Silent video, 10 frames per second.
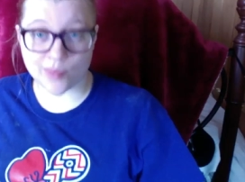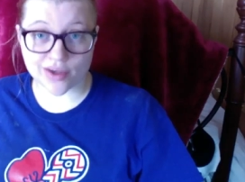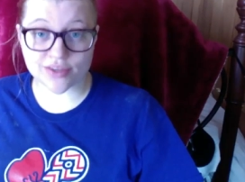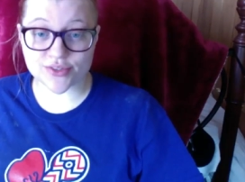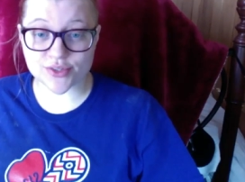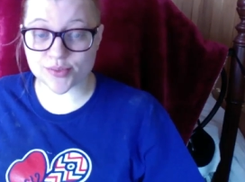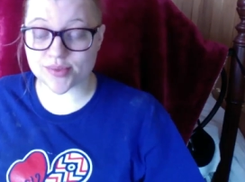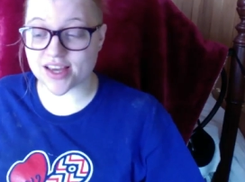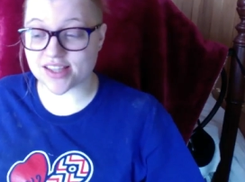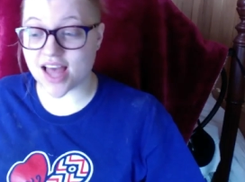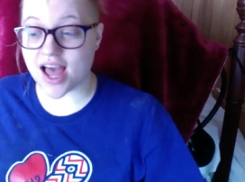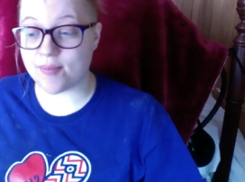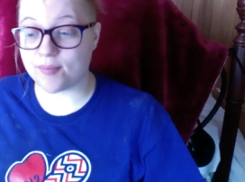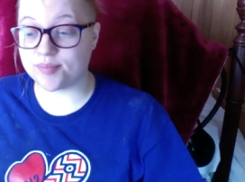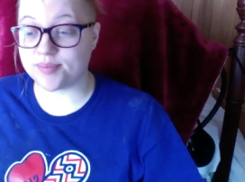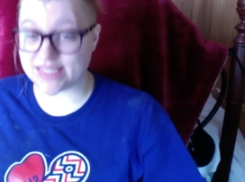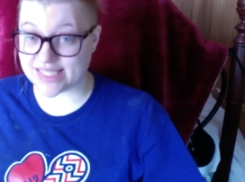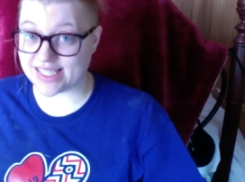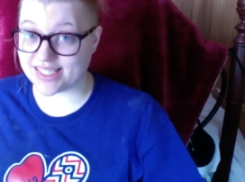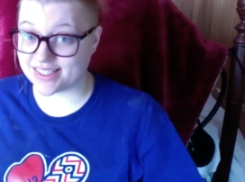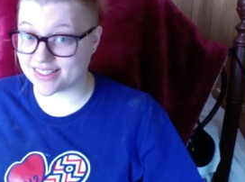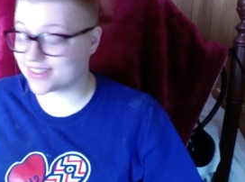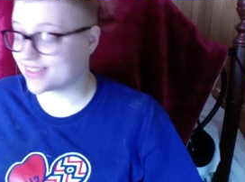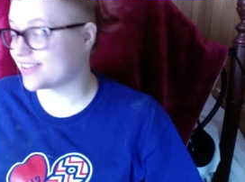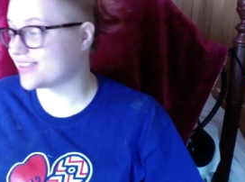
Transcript: time on YouTube because I'm busy.